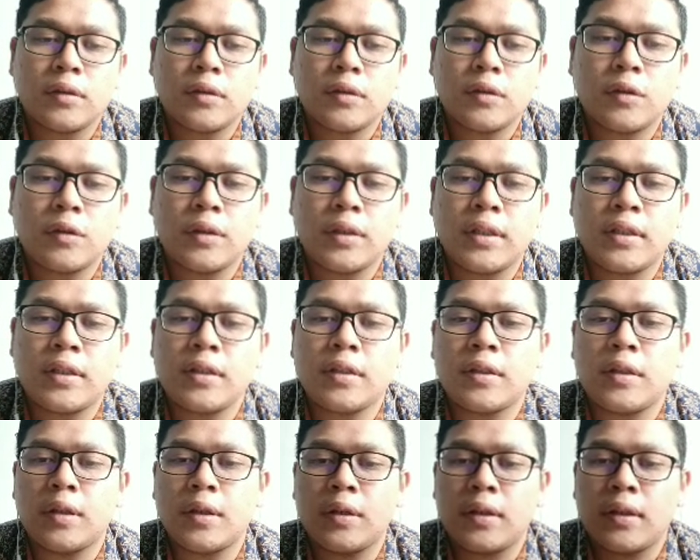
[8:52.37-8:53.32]
So this
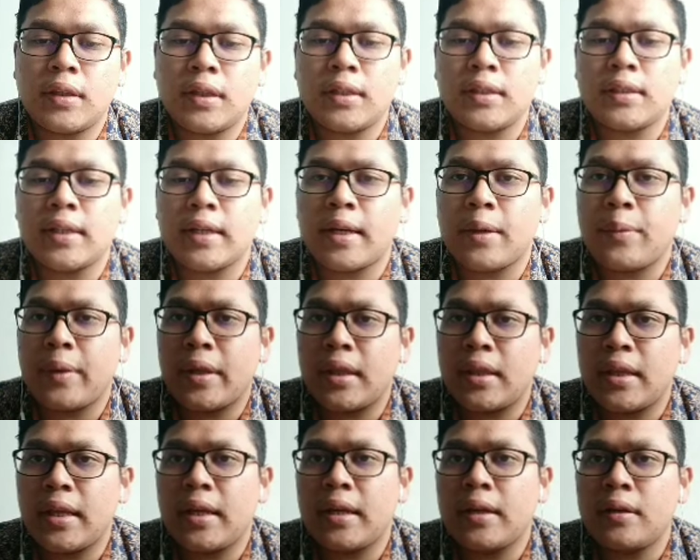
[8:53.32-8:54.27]
is the things that can
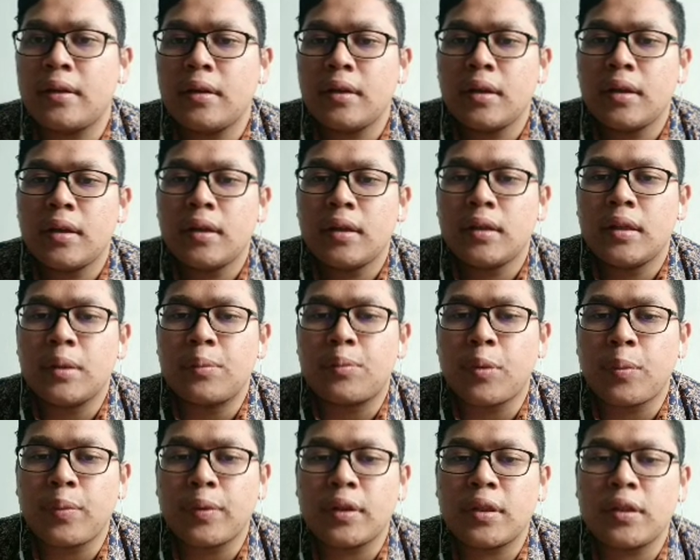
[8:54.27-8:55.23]
maintain the
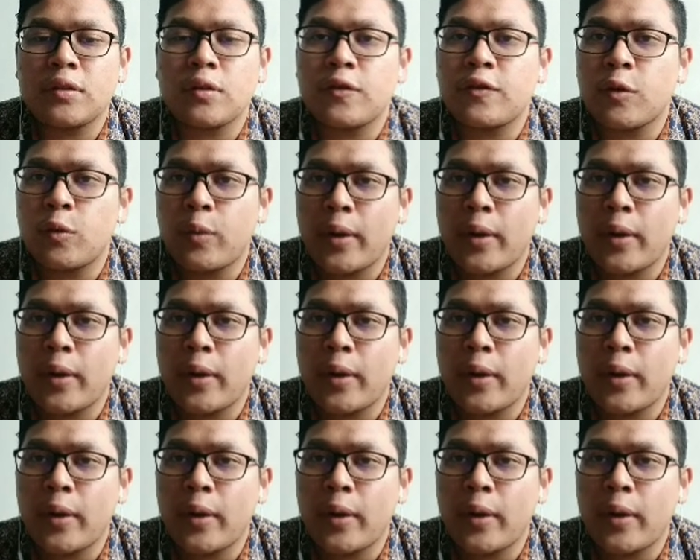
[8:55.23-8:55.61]
properties of the